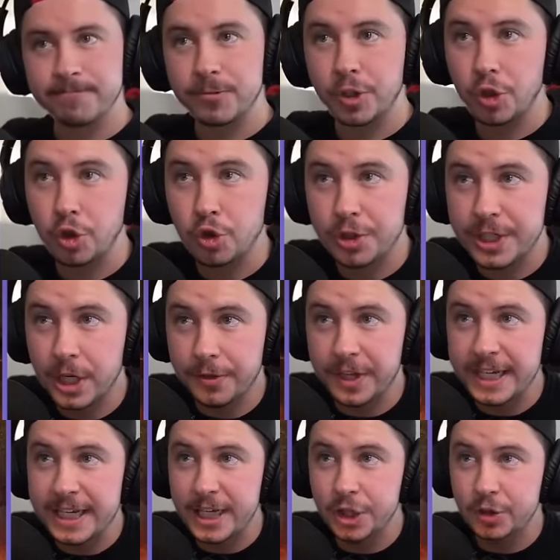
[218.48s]
You used it on
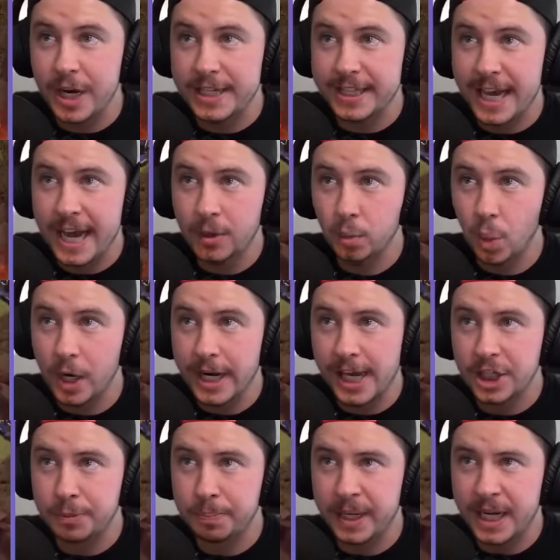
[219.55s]
the E-Drag that had 1
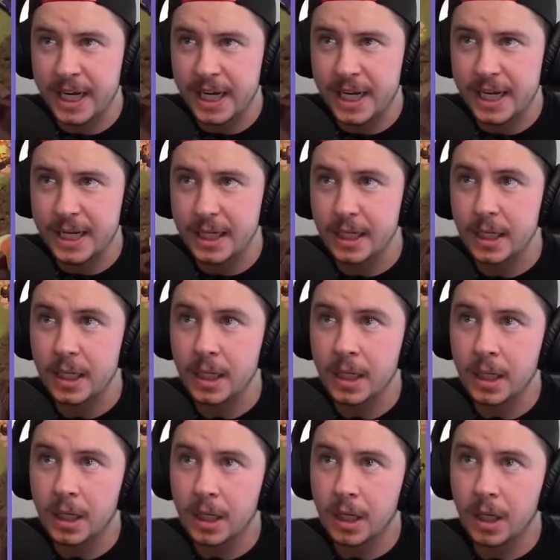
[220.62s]
HP!
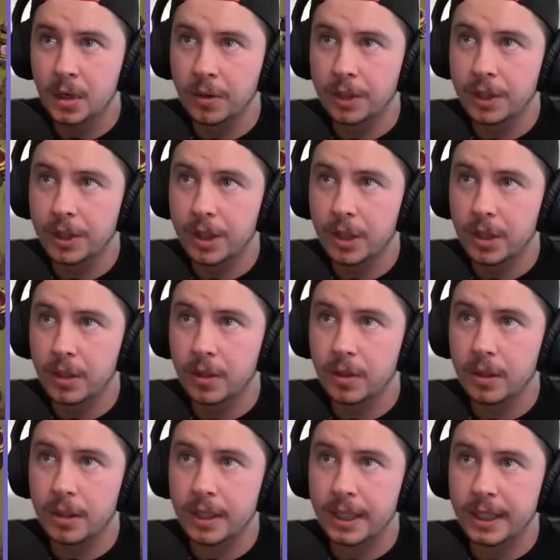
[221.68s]
Oh no.
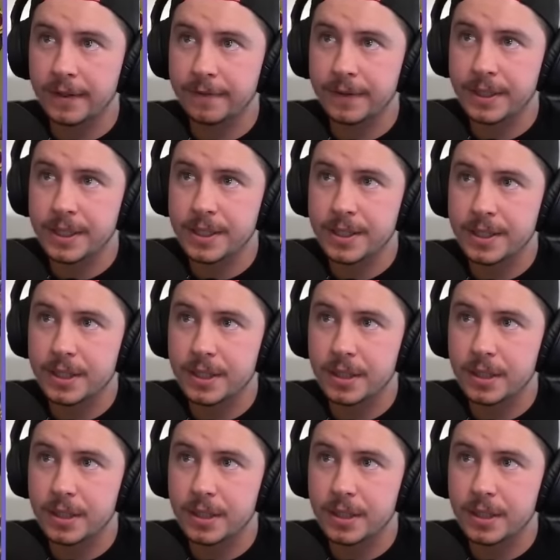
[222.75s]
Invis.